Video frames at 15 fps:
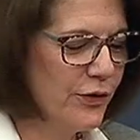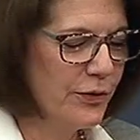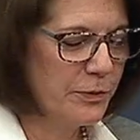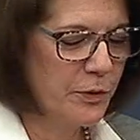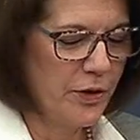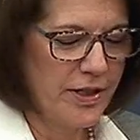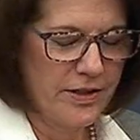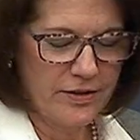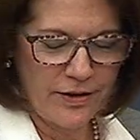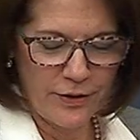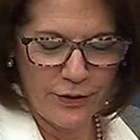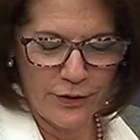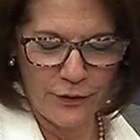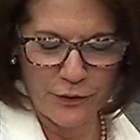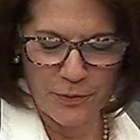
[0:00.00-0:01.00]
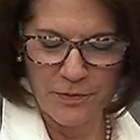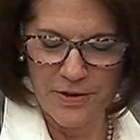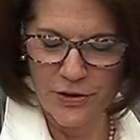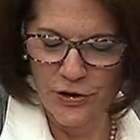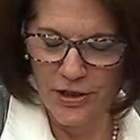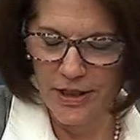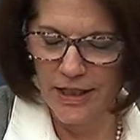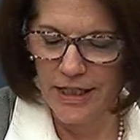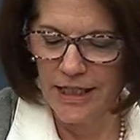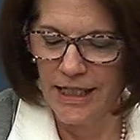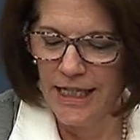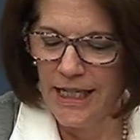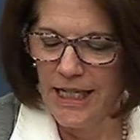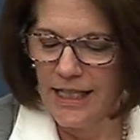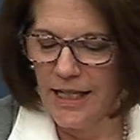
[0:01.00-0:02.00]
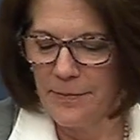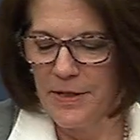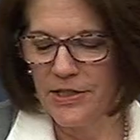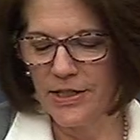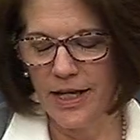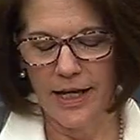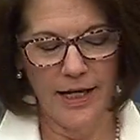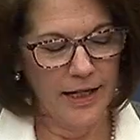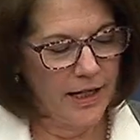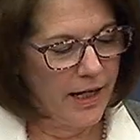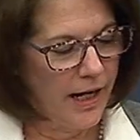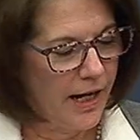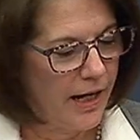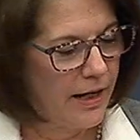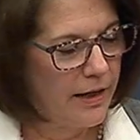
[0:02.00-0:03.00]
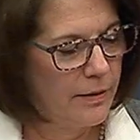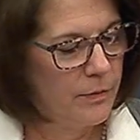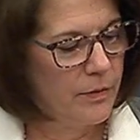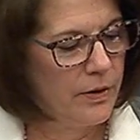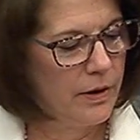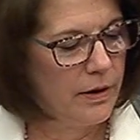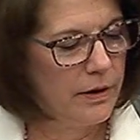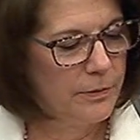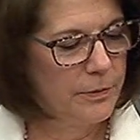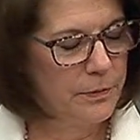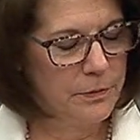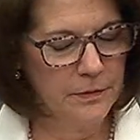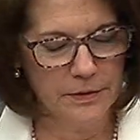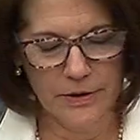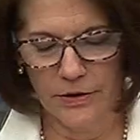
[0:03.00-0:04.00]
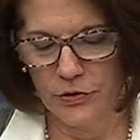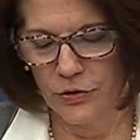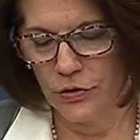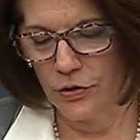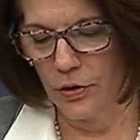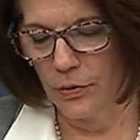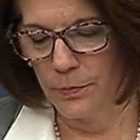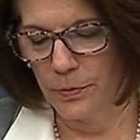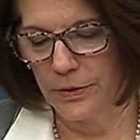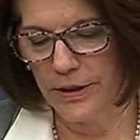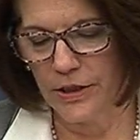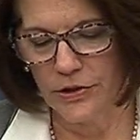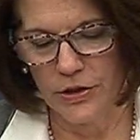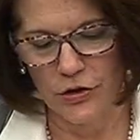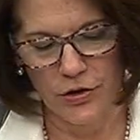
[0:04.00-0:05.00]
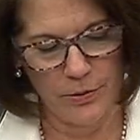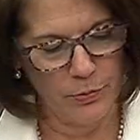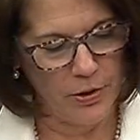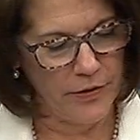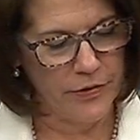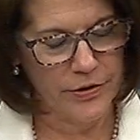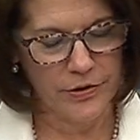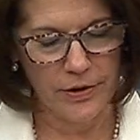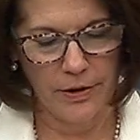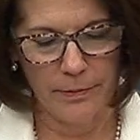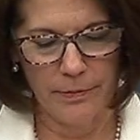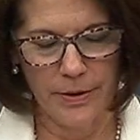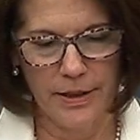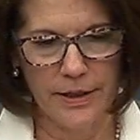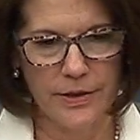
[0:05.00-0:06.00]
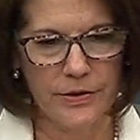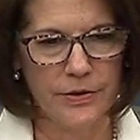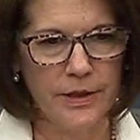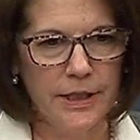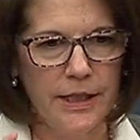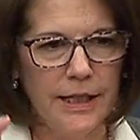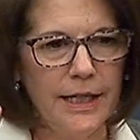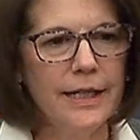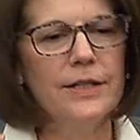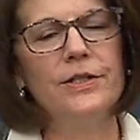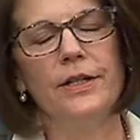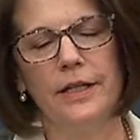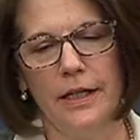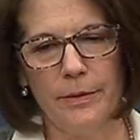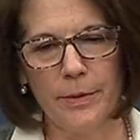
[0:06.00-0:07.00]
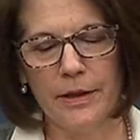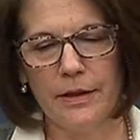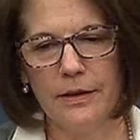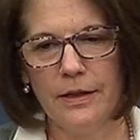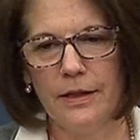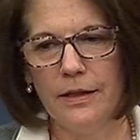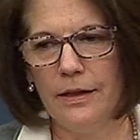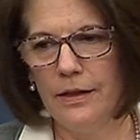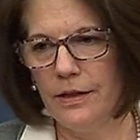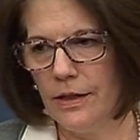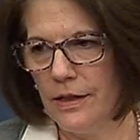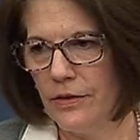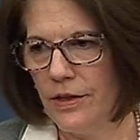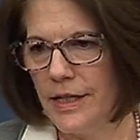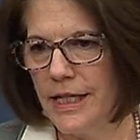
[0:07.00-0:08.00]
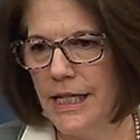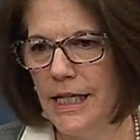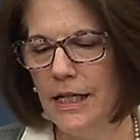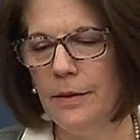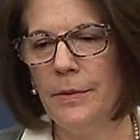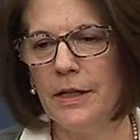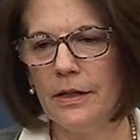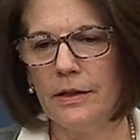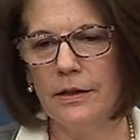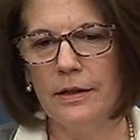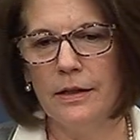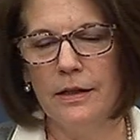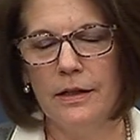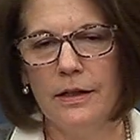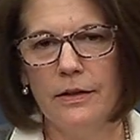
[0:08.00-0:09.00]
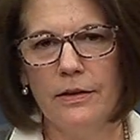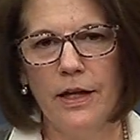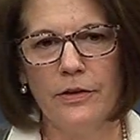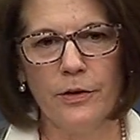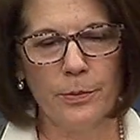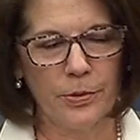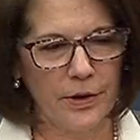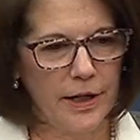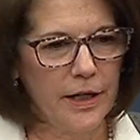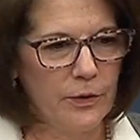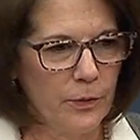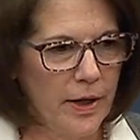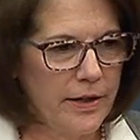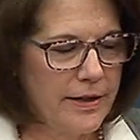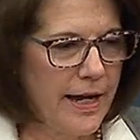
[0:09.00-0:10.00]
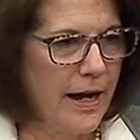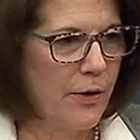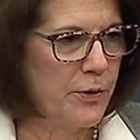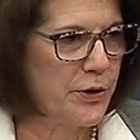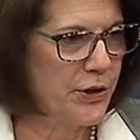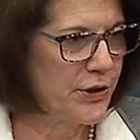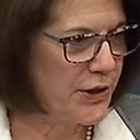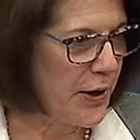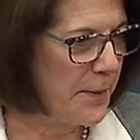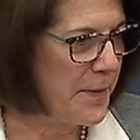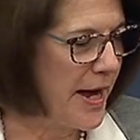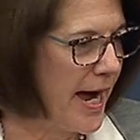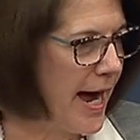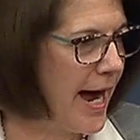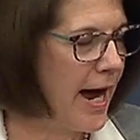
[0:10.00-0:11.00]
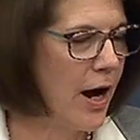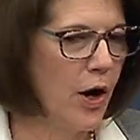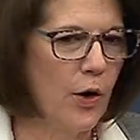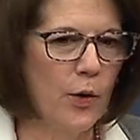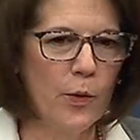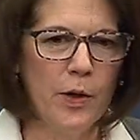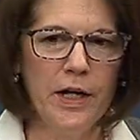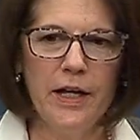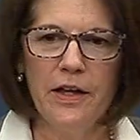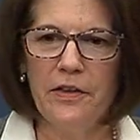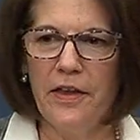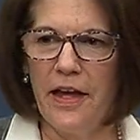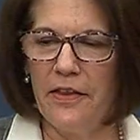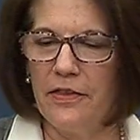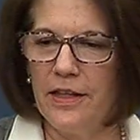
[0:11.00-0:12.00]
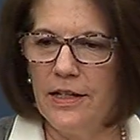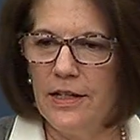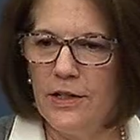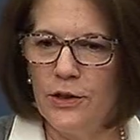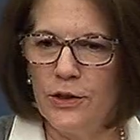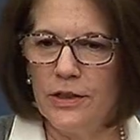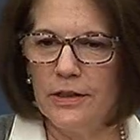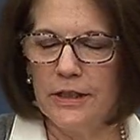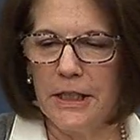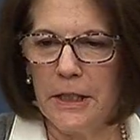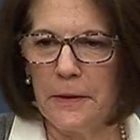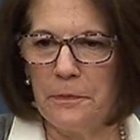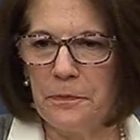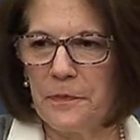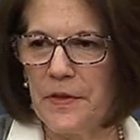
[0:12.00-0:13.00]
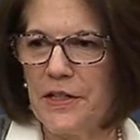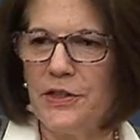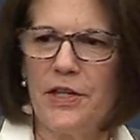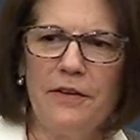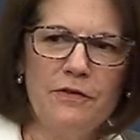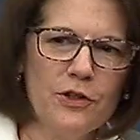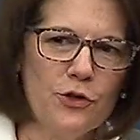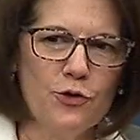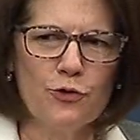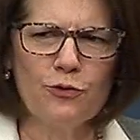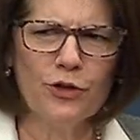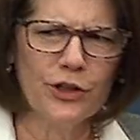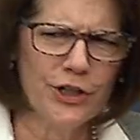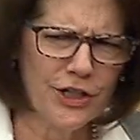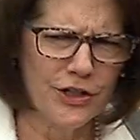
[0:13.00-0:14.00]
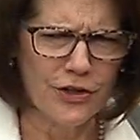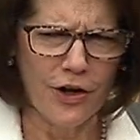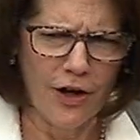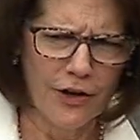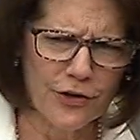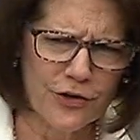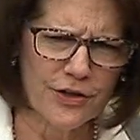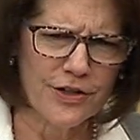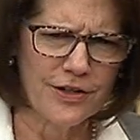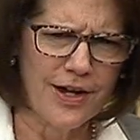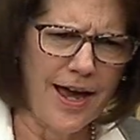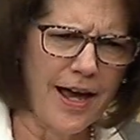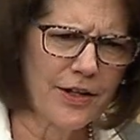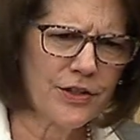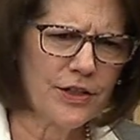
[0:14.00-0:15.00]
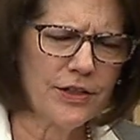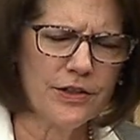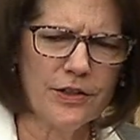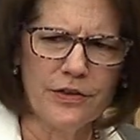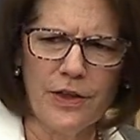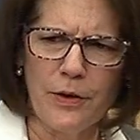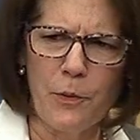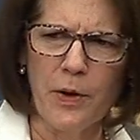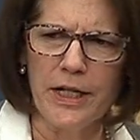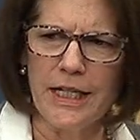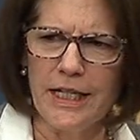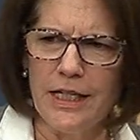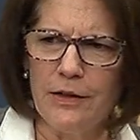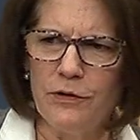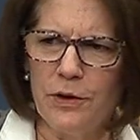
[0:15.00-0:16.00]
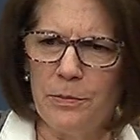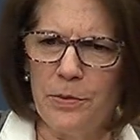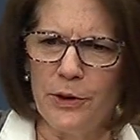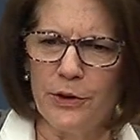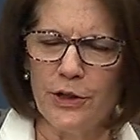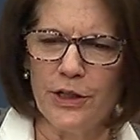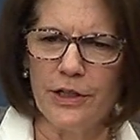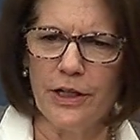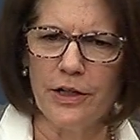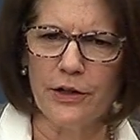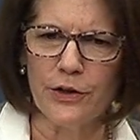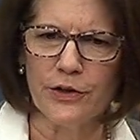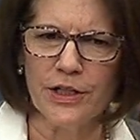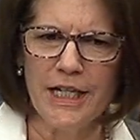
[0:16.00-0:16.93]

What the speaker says: from great senator from Michigan. Let me say I'm so pleased that she brought this up because it is a gimmick. The gimmick that they're playing right now is somehow that these $7 trillion in tax cuts that they want to give to billionaires